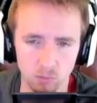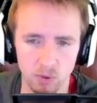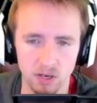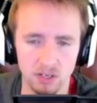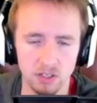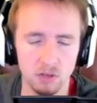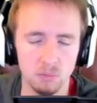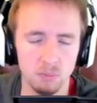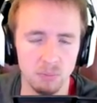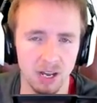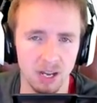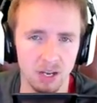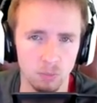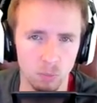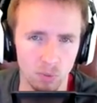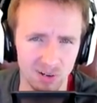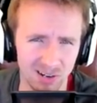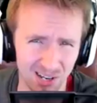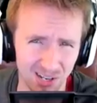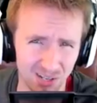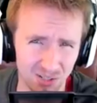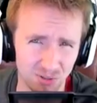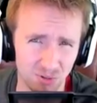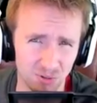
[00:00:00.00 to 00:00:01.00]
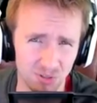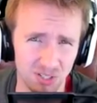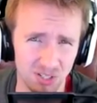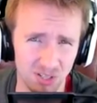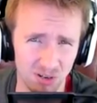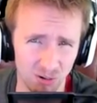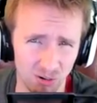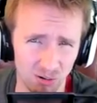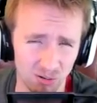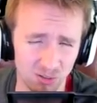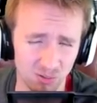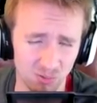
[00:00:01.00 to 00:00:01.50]
when you buy 100
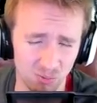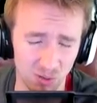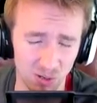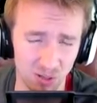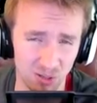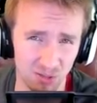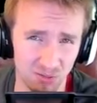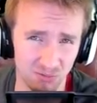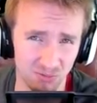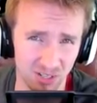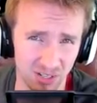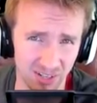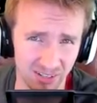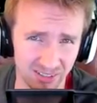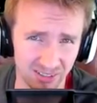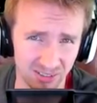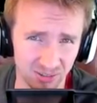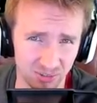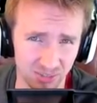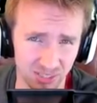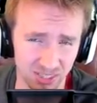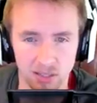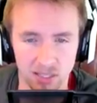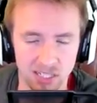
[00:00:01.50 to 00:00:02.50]
euros worth of gold.